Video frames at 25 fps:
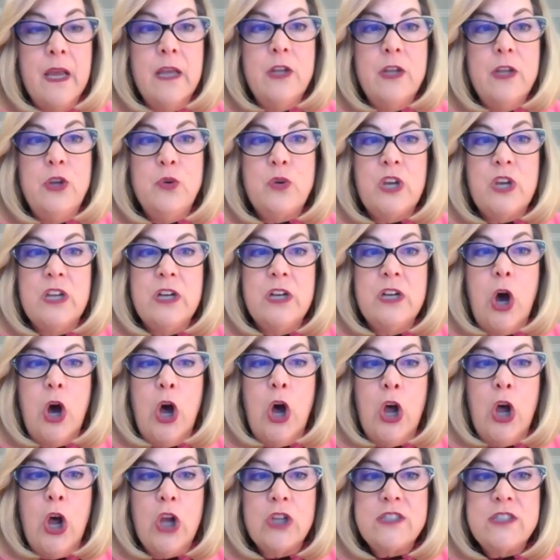You can
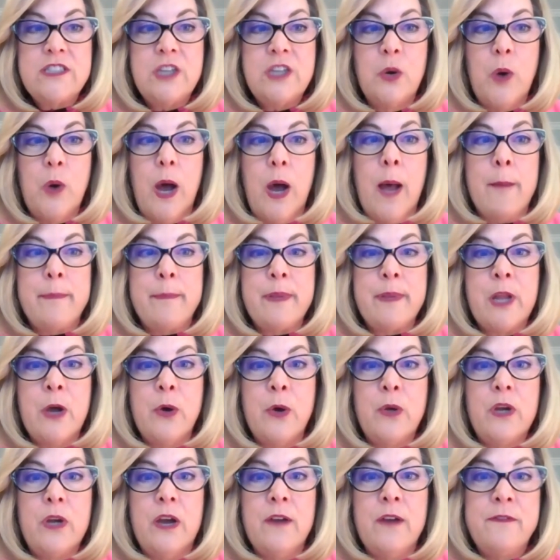also
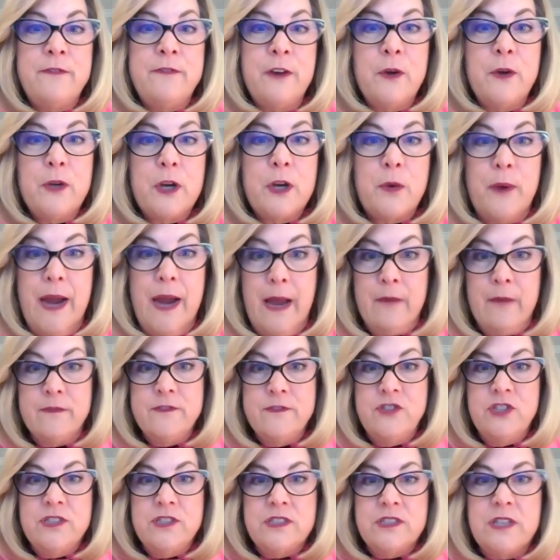upload a photograph,
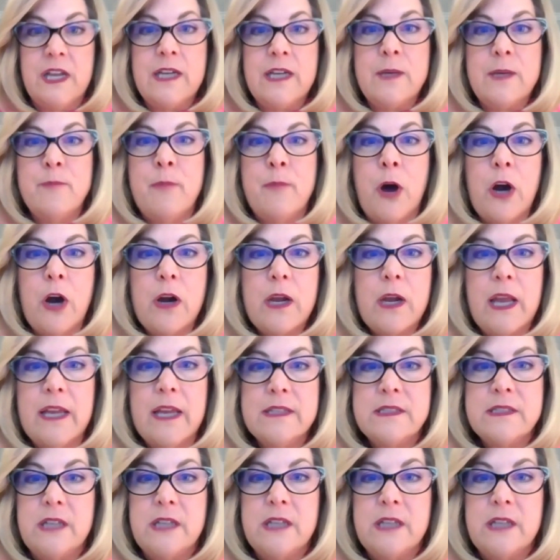just like Mark has